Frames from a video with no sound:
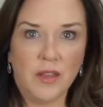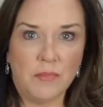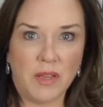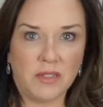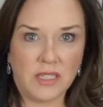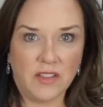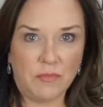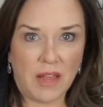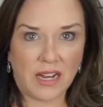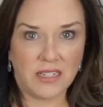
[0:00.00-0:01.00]
bell sleeve
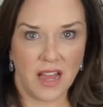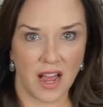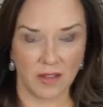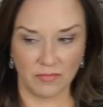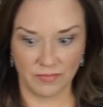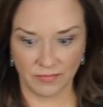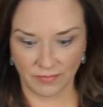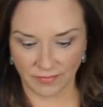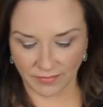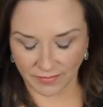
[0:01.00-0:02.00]
black top,
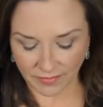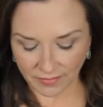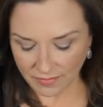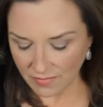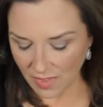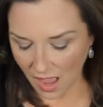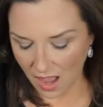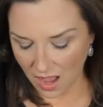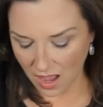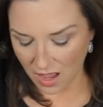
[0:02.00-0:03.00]

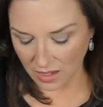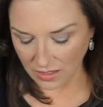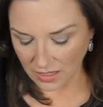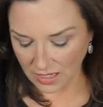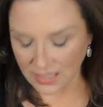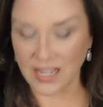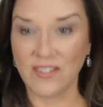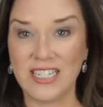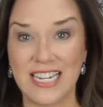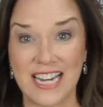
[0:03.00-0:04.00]
uh,
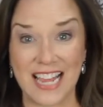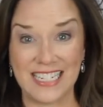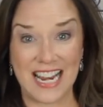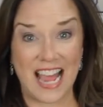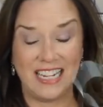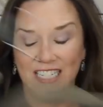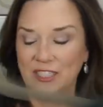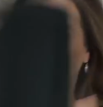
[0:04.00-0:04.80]
$17.99.